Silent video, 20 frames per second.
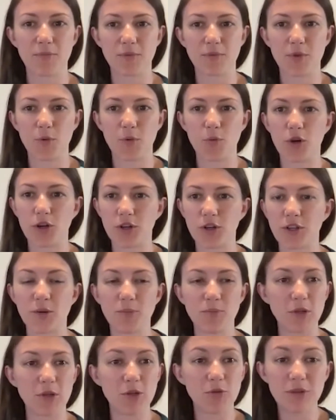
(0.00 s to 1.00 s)
the word
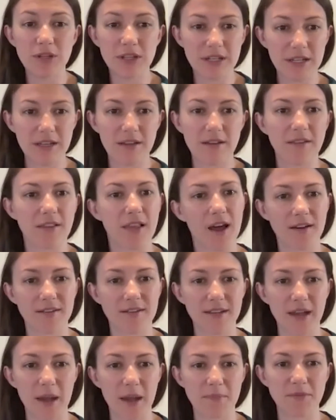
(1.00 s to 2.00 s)
community a lot
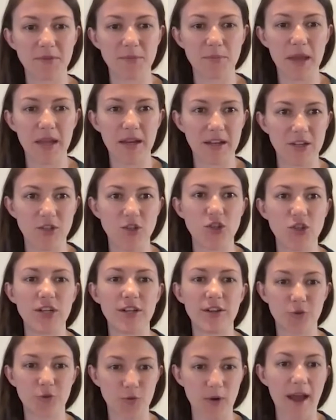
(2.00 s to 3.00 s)
of times meant a
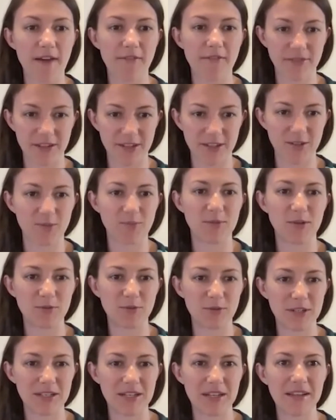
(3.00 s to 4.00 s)
geographic
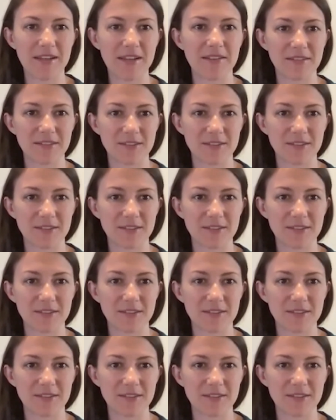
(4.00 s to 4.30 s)
community.